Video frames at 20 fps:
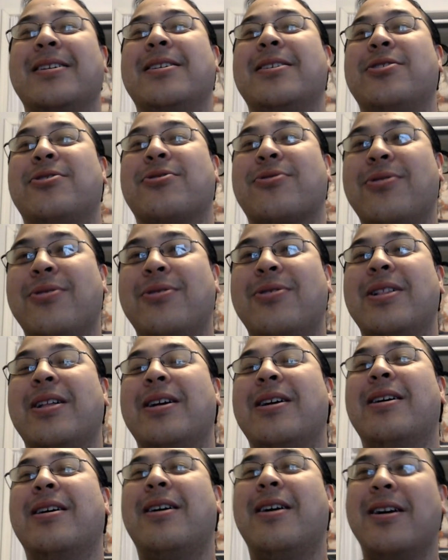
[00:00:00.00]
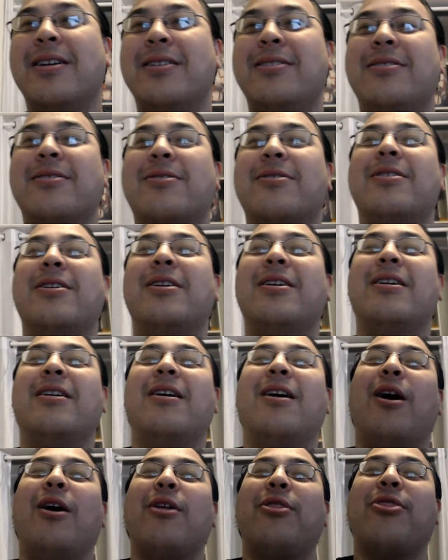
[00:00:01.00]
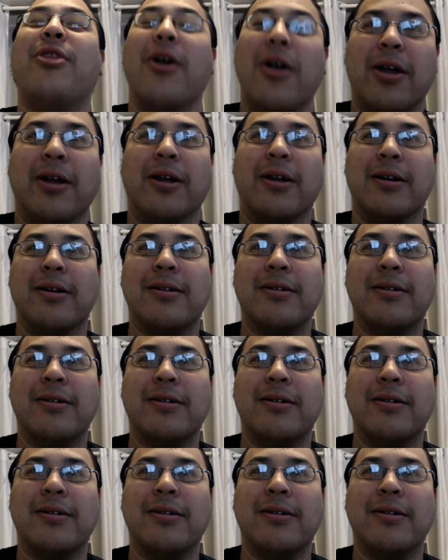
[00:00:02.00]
Control Hunter a thing.